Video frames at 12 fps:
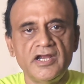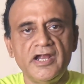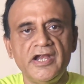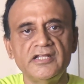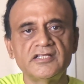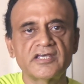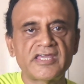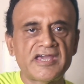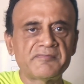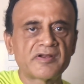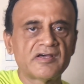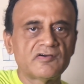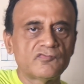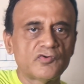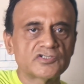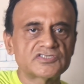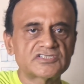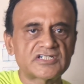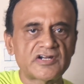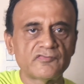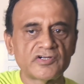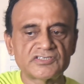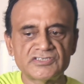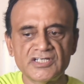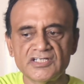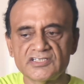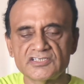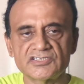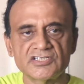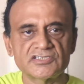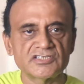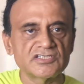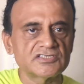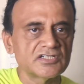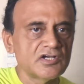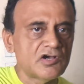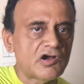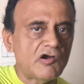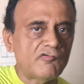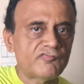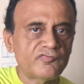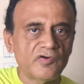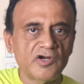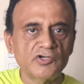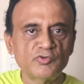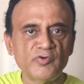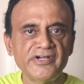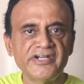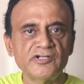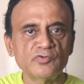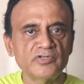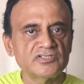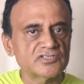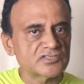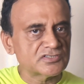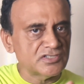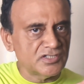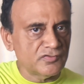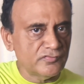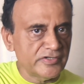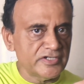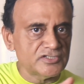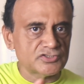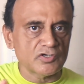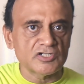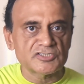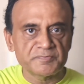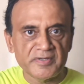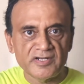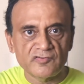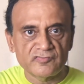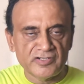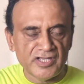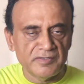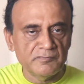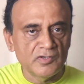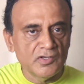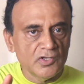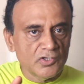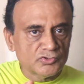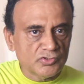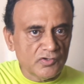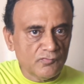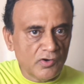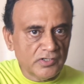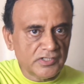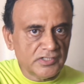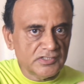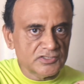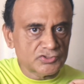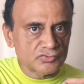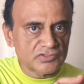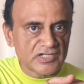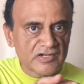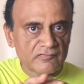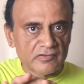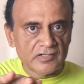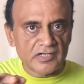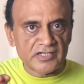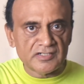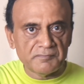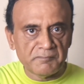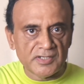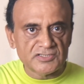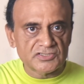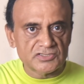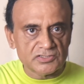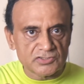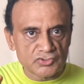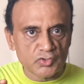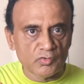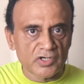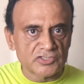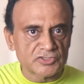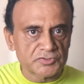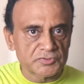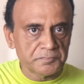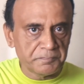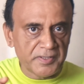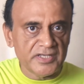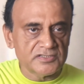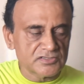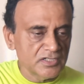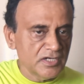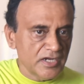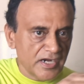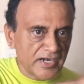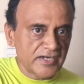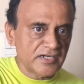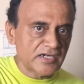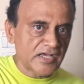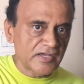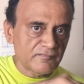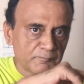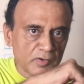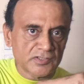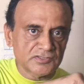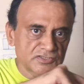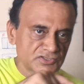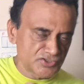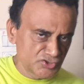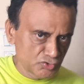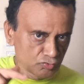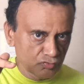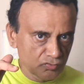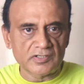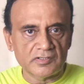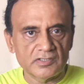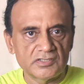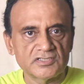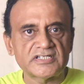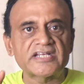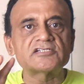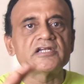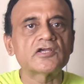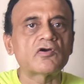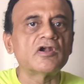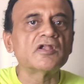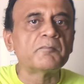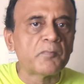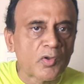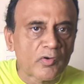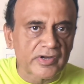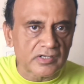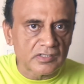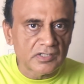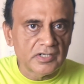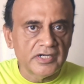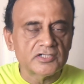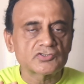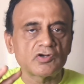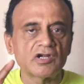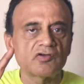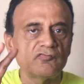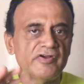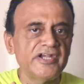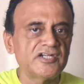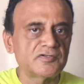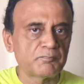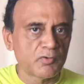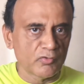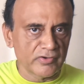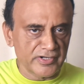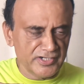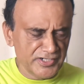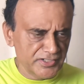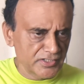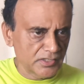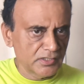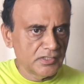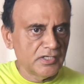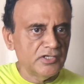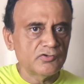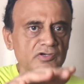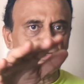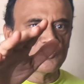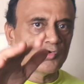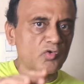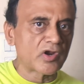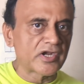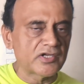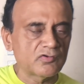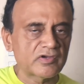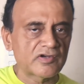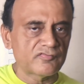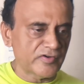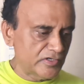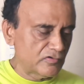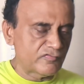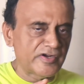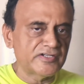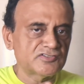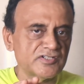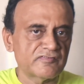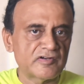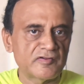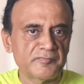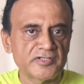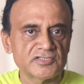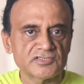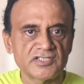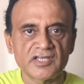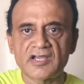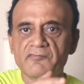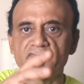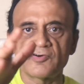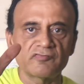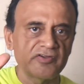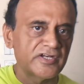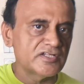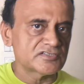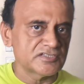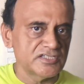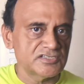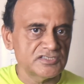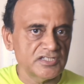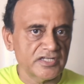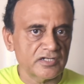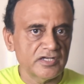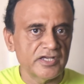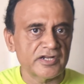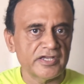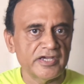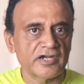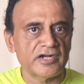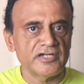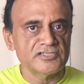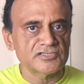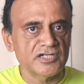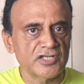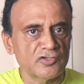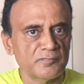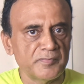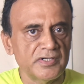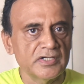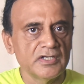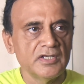and the camera was traversing this distance of 22 inches in a very short span of time. So I wanted this to travel at a much slower pace, and I have bought this this is actually called a blower. It's called a vent blower in India. You can Google it, you'll find several images. They come for various AC air conditioning equipment.